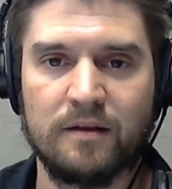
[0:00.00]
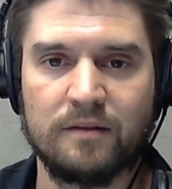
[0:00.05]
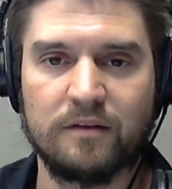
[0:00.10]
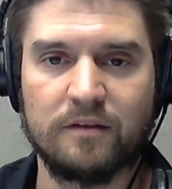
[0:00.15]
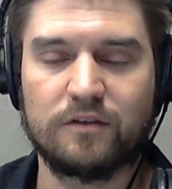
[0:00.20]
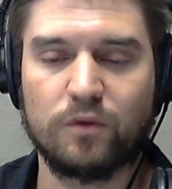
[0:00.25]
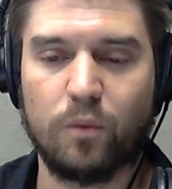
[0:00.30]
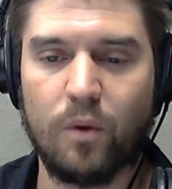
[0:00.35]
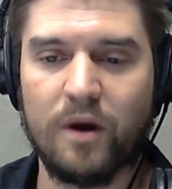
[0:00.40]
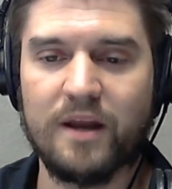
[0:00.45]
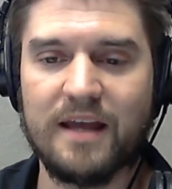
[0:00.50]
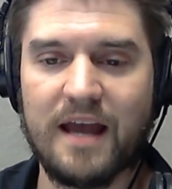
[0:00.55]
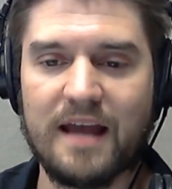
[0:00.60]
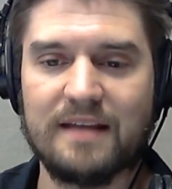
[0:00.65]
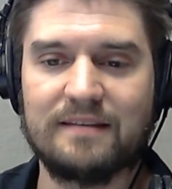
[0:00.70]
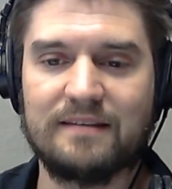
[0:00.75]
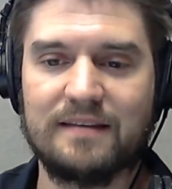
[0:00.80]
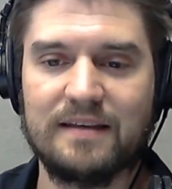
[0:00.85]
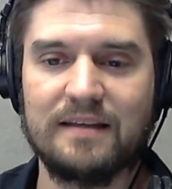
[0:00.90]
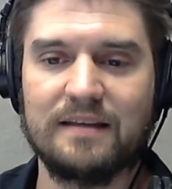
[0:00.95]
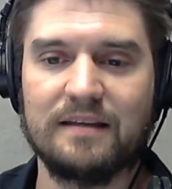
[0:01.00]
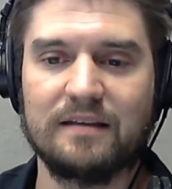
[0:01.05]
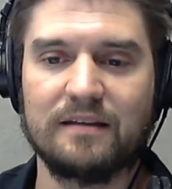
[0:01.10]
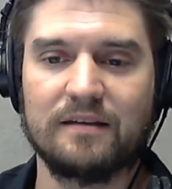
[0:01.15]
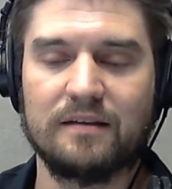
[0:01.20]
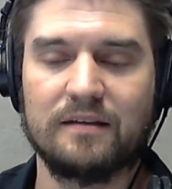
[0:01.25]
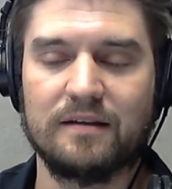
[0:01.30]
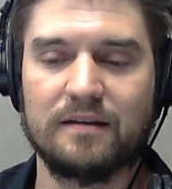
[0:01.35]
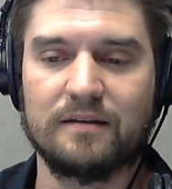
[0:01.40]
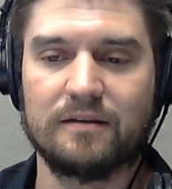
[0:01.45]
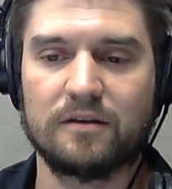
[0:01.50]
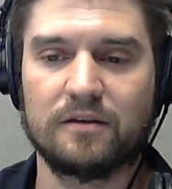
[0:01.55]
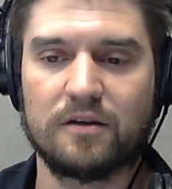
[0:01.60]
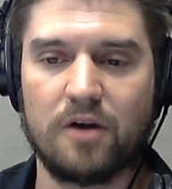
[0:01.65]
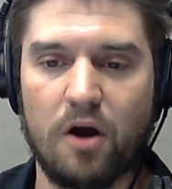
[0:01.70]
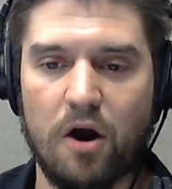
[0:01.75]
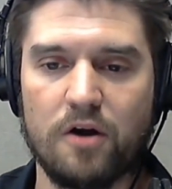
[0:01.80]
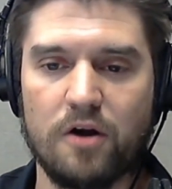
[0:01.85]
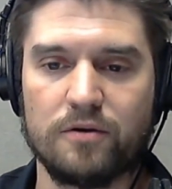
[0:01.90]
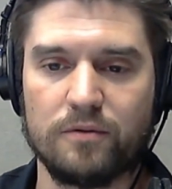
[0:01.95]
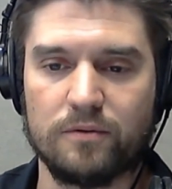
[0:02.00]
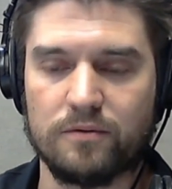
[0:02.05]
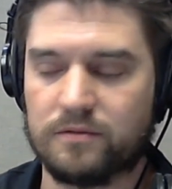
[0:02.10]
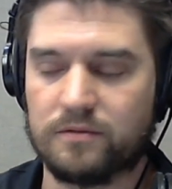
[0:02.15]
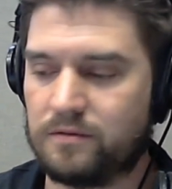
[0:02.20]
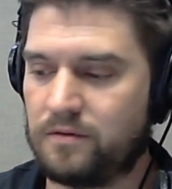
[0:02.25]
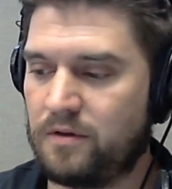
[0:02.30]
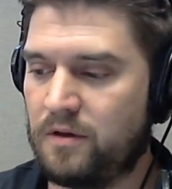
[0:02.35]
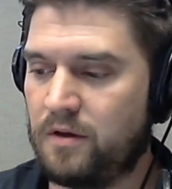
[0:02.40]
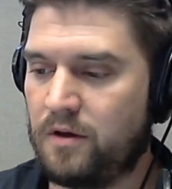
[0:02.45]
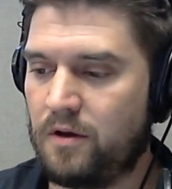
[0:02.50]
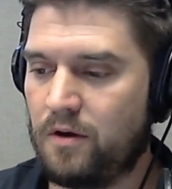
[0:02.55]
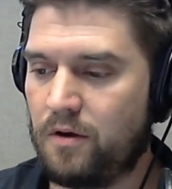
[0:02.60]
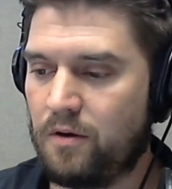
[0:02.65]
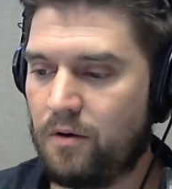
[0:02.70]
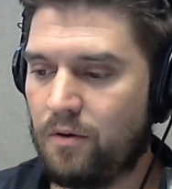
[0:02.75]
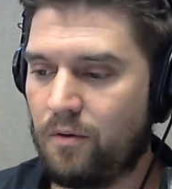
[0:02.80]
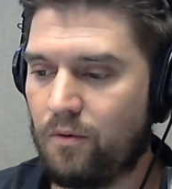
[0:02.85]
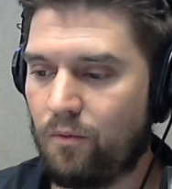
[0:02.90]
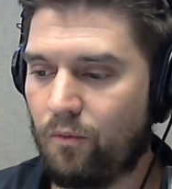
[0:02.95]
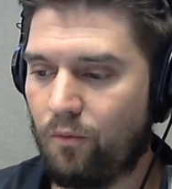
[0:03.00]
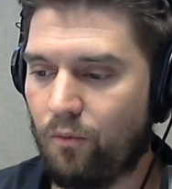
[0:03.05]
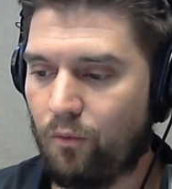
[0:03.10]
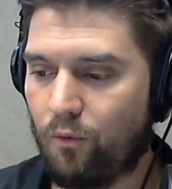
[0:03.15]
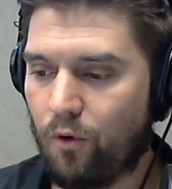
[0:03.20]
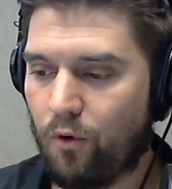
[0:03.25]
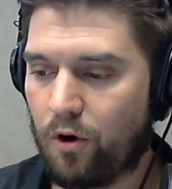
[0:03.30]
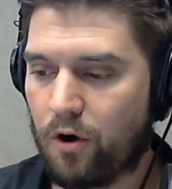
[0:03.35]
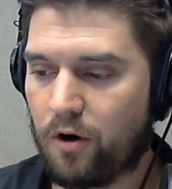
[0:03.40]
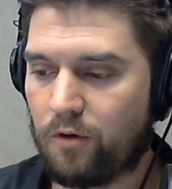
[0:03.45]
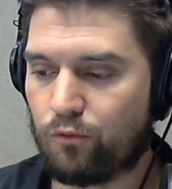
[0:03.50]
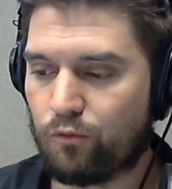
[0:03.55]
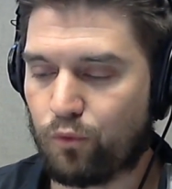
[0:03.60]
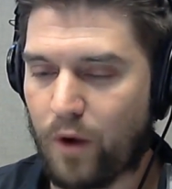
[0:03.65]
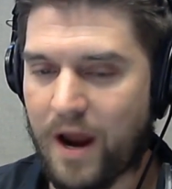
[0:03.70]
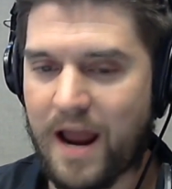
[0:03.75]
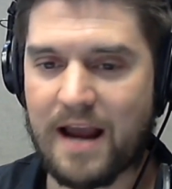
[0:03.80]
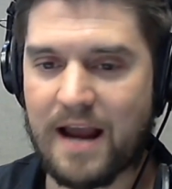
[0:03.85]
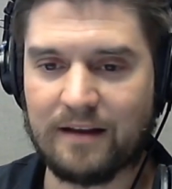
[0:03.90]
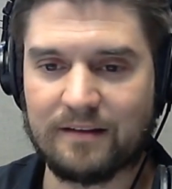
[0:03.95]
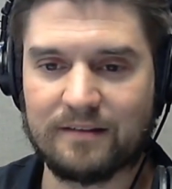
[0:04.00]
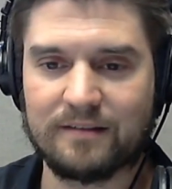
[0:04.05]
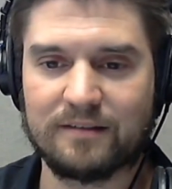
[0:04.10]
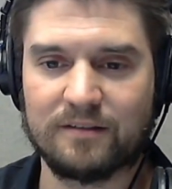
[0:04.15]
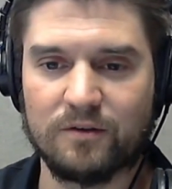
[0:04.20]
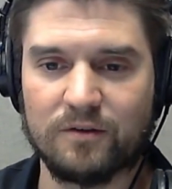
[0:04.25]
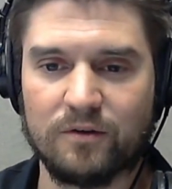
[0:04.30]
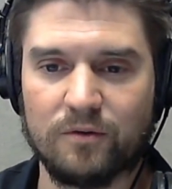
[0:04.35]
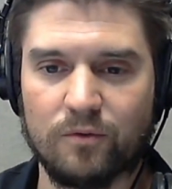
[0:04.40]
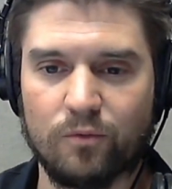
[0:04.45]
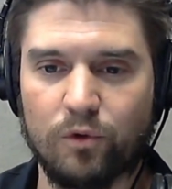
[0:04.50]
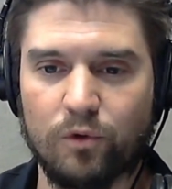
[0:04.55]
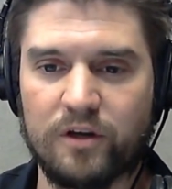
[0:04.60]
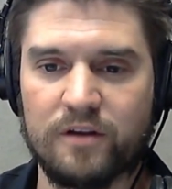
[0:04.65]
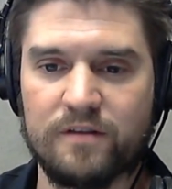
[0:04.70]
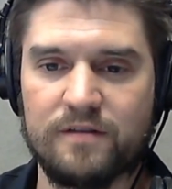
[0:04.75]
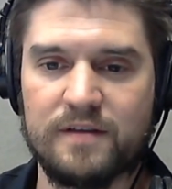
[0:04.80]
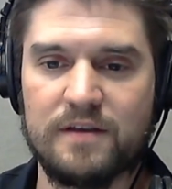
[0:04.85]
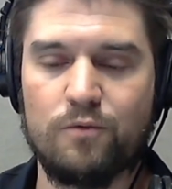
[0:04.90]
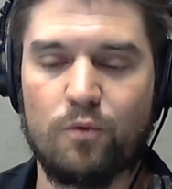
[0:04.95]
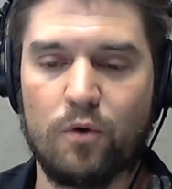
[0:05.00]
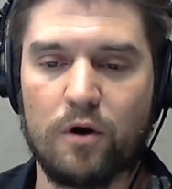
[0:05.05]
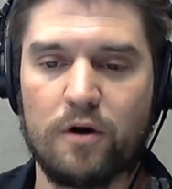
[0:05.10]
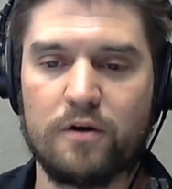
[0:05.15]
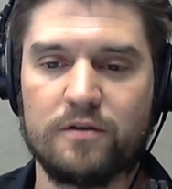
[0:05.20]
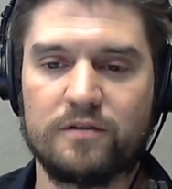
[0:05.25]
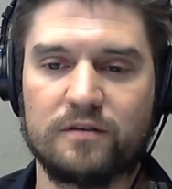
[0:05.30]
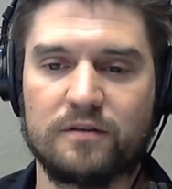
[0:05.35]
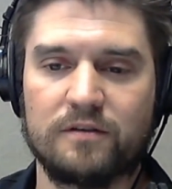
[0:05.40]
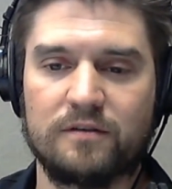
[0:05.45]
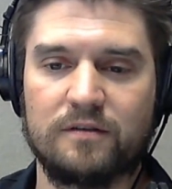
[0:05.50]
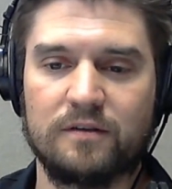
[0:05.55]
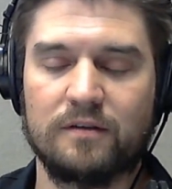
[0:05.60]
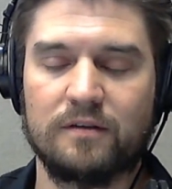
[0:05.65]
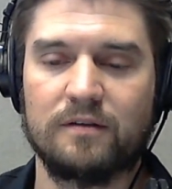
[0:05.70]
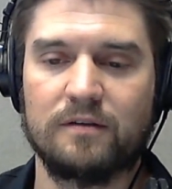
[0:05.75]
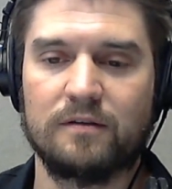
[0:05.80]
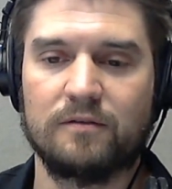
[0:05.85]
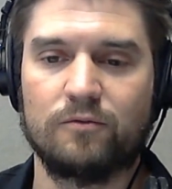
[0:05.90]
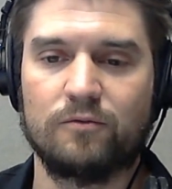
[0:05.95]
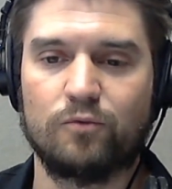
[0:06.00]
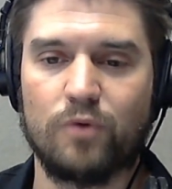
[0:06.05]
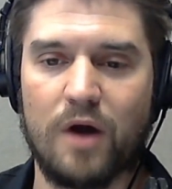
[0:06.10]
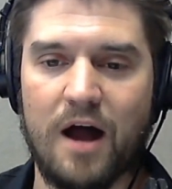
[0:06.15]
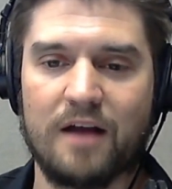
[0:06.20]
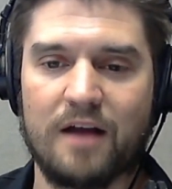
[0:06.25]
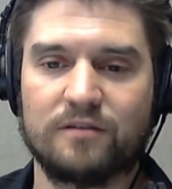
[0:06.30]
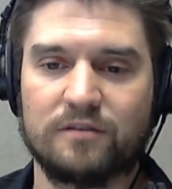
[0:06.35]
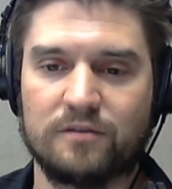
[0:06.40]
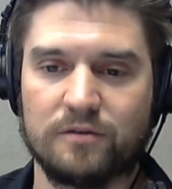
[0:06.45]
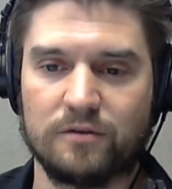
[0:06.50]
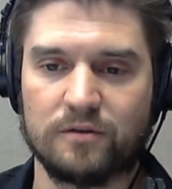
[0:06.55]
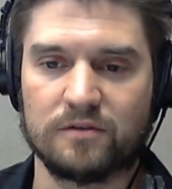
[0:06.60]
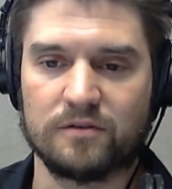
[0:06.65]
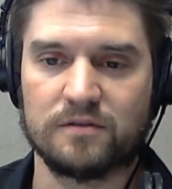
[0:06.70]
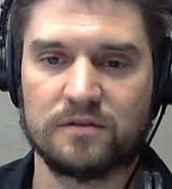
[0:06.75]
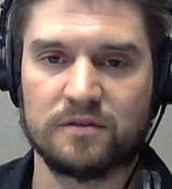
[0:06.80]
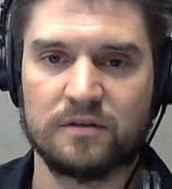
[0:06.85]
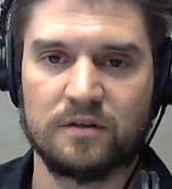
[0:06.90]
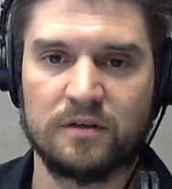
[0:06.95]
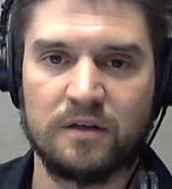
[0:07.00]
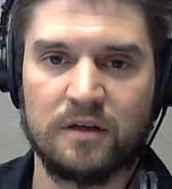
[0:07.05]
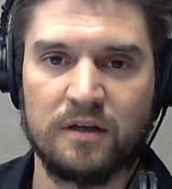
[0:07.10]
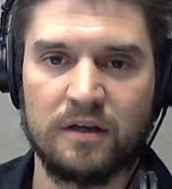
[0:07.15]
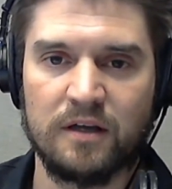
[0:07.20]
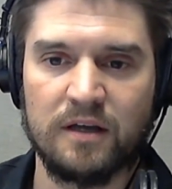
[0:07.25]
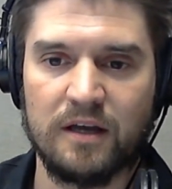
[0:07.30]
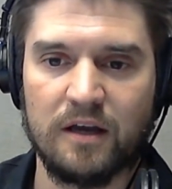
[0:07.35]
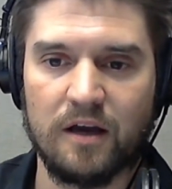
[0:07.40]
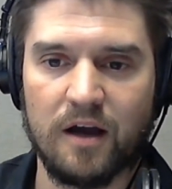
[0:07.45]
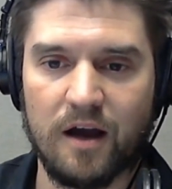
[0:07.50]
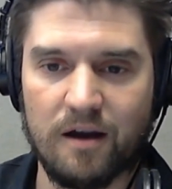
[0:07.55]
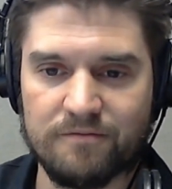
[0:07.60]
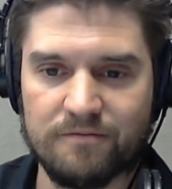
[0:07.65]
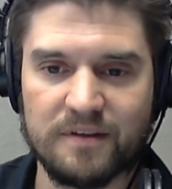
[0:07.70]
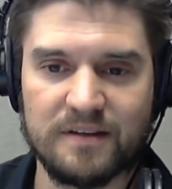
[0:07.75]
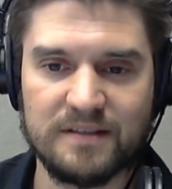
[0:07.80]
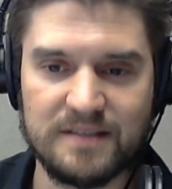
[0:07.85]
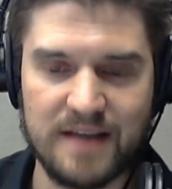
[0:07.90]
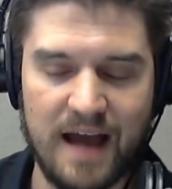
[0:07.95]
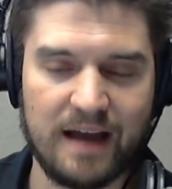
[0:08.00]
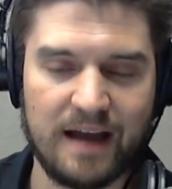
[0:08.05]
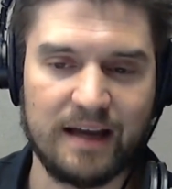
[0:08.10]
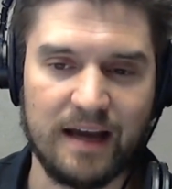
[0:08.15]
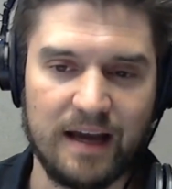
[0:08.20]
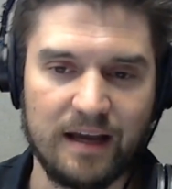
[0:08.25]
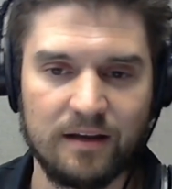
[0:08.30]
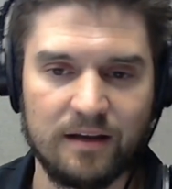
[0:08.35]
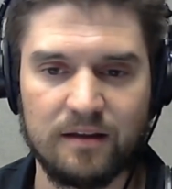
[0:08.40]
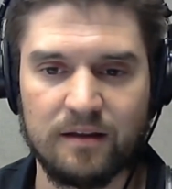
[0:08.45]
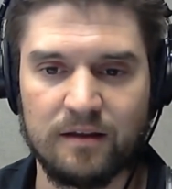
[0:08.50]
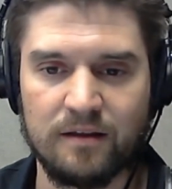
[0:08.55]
The 2018 Cardinals were ranked one of the worst rosters of the decade.